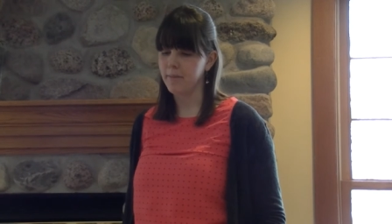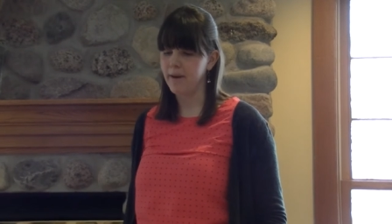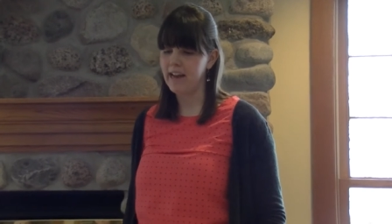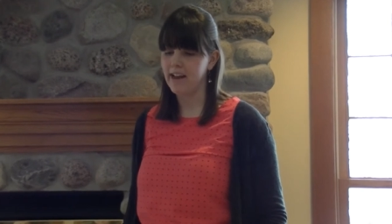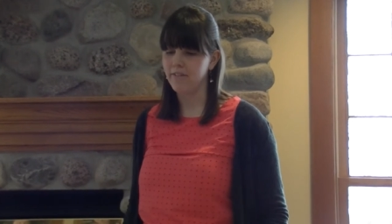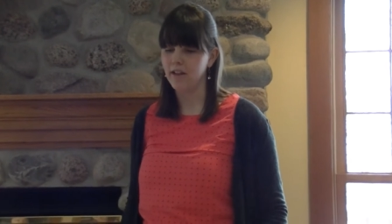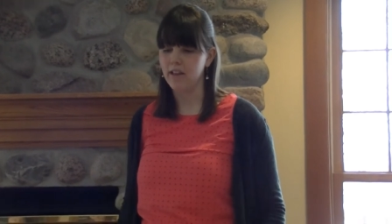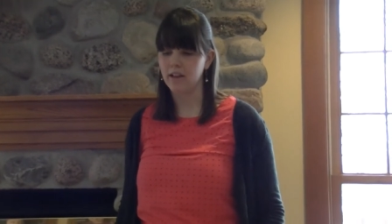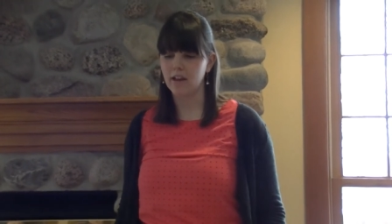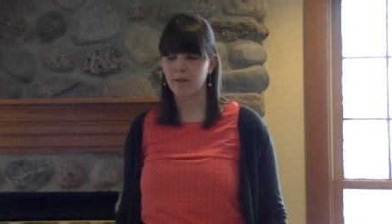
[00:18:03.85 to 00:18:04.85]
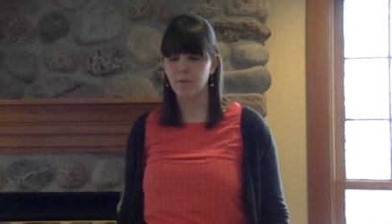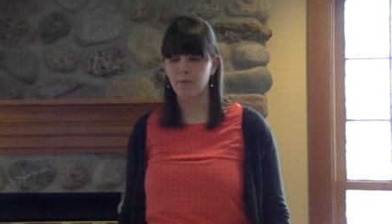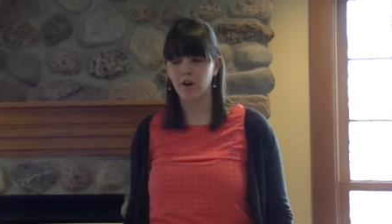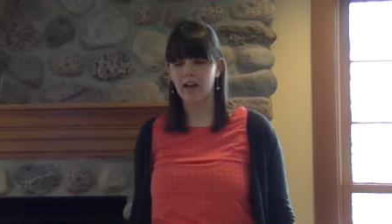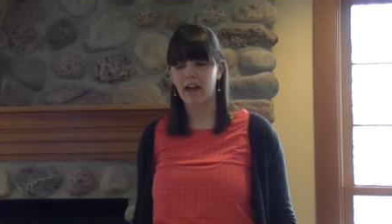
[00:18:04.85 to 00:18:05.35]
that might have a, couple
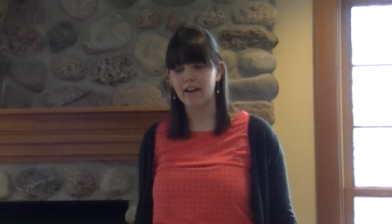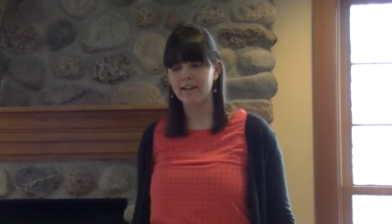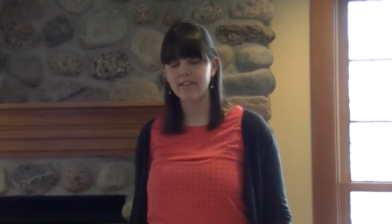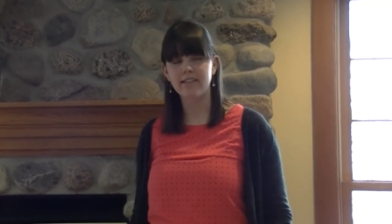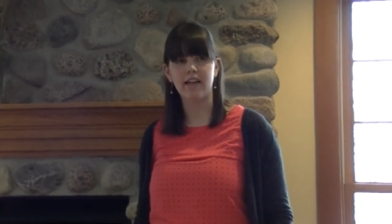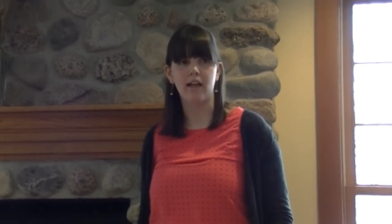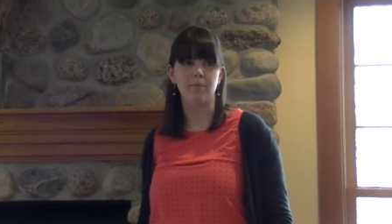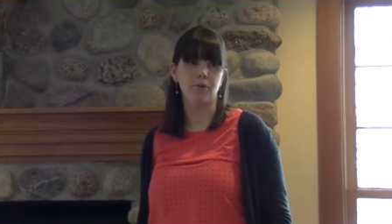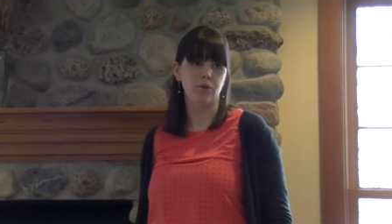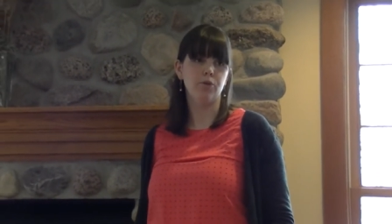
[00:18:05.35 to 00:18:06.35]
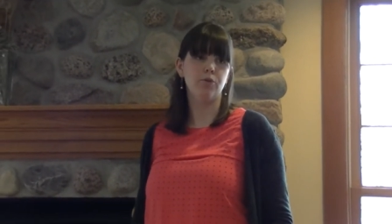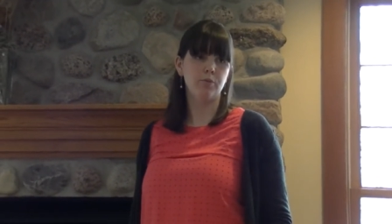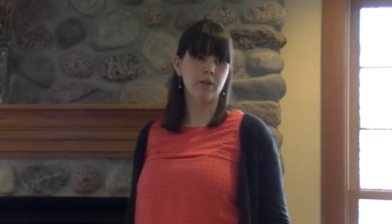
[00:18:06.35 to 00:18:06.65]
more cognates to help you